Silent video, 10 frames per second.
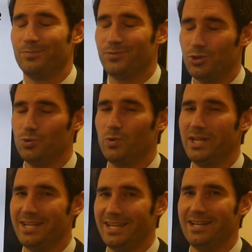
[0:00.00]
do
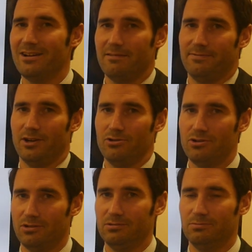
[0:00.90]
we need our
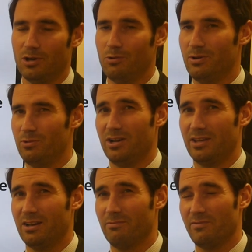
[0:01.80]
phone on while we're
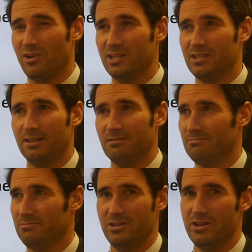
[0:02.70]
working and
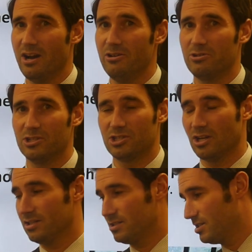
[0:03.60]
revising? No, because
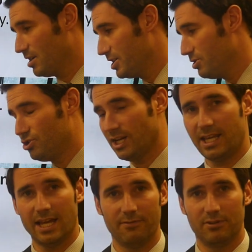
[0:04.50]
chances are you
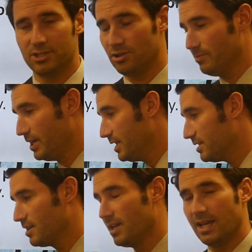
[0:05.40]
check it every 2
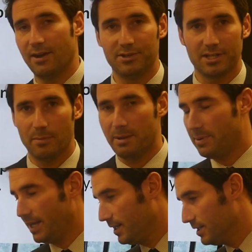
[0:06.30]
minutes, every time it
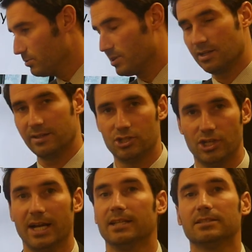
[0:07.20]
pings with another
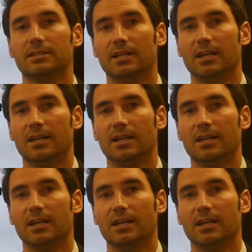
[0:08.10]
chat.